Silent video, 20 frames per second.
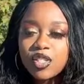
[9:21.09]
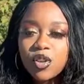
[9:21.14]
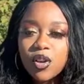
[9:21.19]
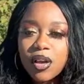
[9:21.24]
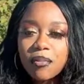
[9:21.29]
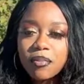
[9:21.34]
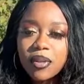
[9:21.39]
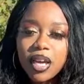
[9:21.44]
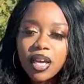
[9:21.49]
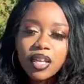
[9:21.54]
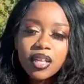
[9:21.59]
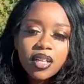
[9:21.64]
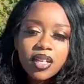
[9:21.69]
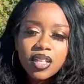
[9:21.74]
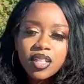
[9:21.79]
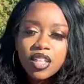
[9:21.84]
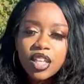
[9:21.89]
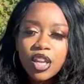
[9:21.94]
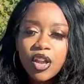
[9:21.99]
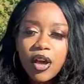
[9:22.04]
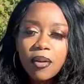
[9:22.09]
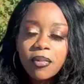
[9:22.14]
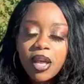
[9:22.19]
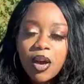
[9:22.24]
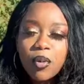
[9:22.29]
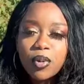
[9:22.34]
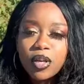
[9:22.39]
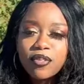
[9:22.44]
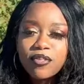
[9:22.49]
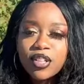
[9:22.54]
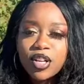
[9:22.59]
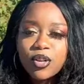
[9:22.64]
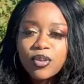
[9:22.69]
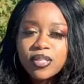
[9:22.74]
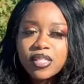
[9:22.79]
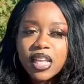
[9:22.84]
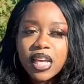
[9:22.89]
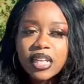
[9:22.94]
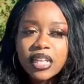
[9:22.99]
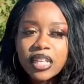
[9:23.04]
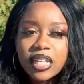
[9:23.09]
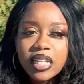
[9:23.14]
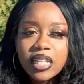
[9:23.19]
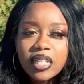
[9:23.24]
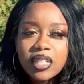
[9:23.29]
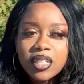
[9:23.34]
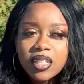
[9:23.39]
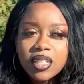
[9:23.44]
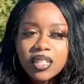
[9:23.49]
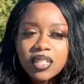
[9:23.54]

So I'm not, you know, I'm not one of those. Any,